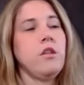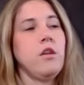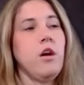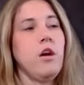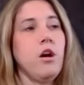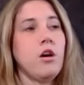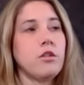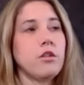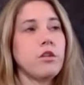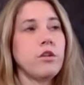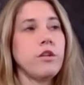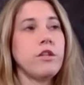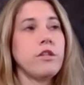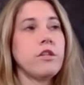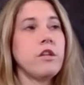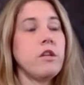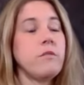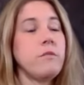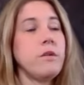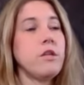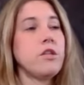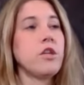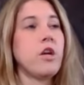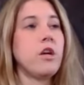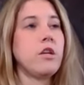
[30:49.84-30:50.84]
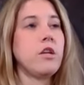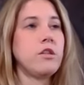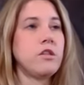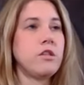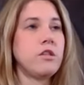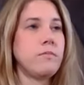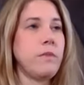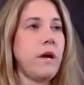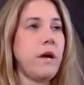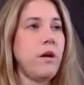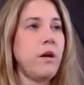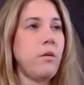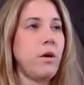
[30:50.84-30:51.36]
halter is going to be
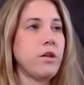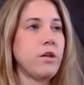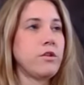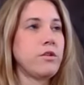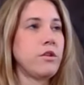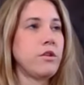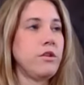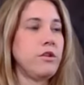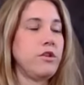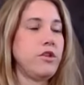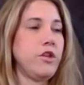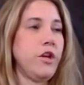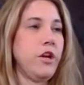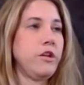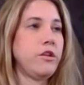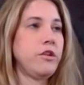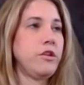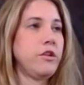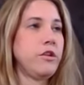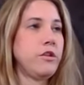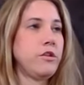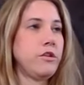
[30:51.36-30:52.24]
judged by a Western judge.